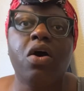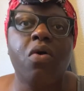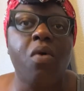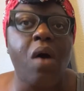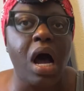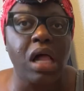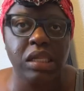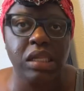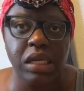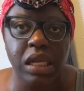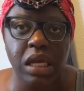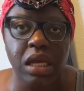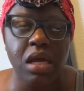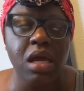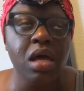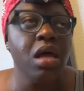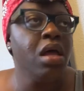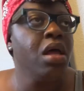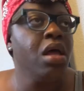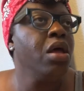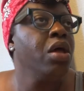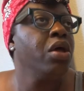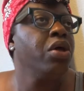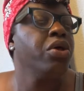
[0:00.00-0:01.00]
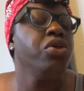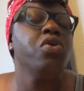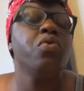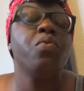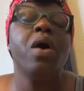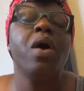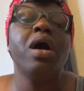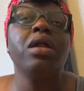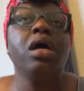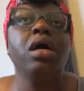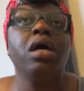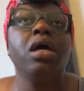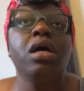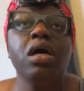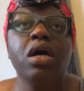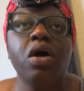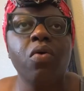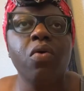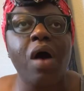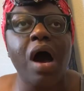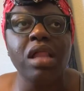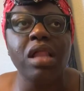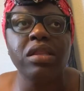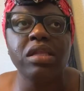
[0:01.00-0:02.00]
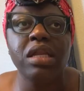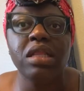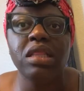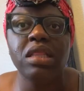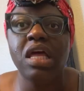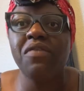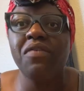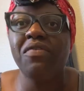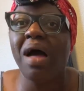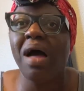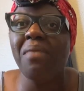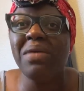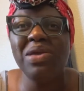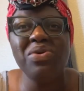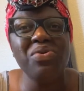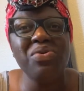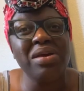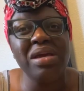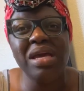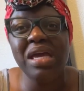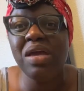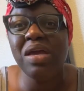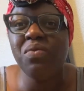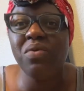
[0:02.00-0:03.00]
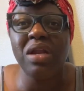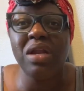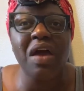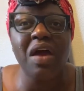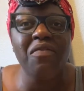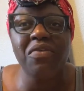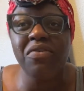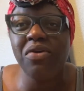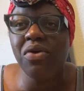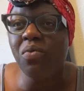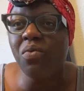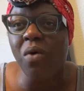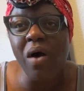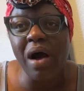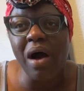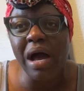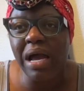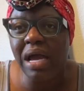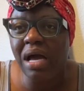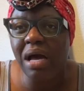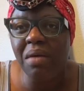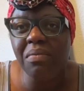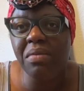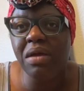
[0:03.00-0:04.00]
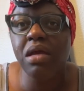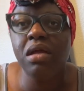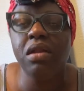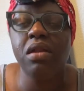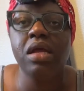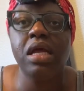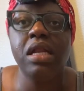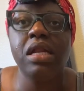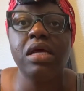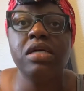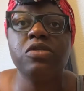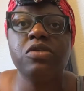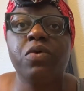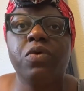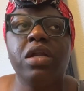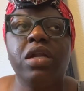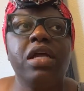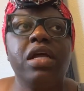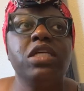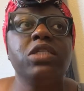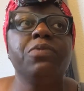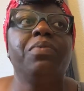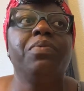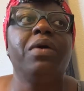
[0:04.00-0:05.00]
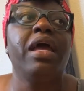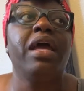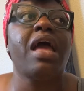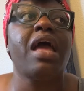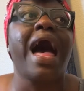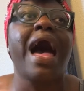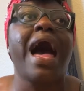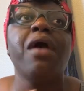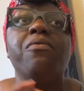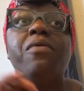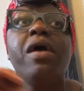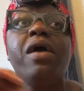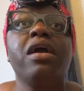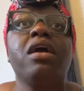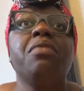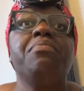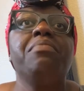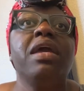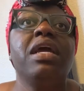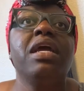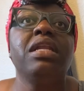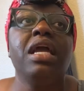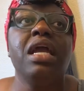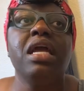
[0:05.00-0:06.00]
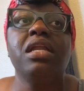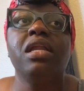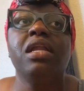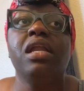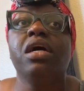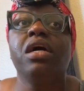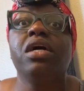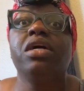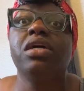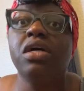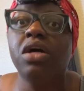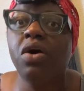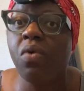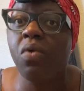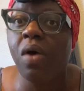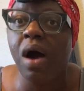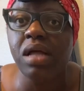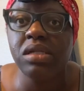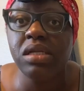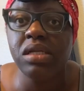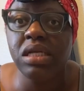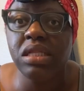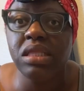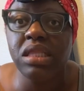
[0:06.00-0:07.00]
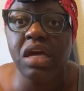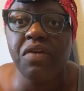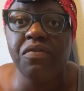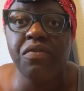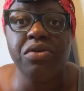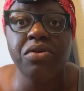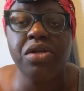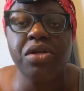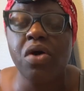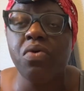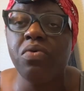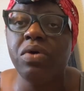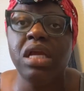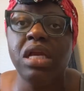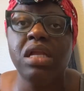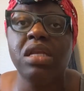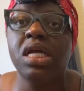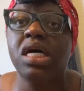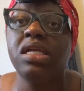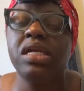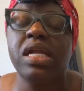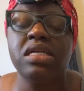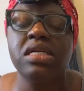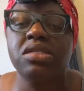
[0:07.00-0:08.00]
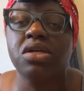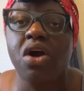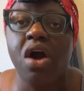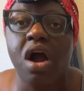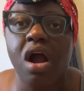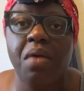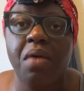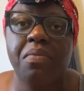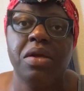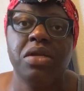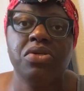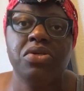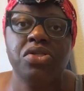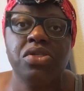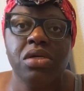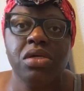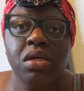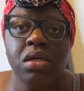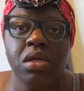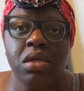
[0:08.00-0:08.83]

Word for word: quality you want a good quality liver. I mean, you can eat whatever you want. I mean, it is what it is. But I recommend eating a good quality liver. Don't eat none that's garbage.